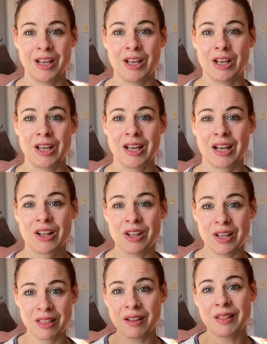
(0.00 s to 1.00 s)
click the
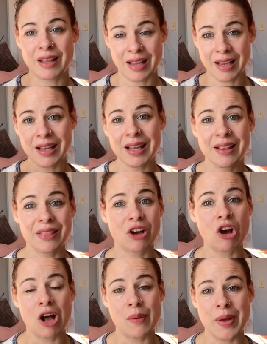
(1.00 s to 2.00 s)
link in the
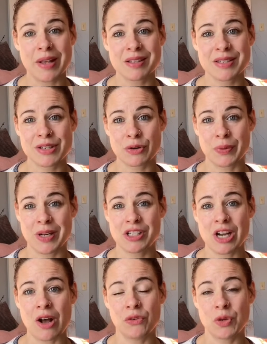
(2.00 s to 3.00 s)
comments to reach
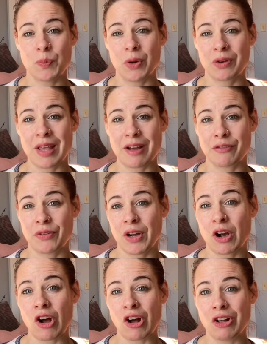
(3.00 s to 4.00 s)
out to book that free
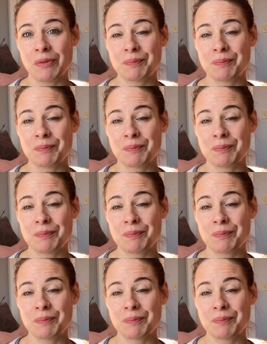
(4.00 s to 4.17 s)
call.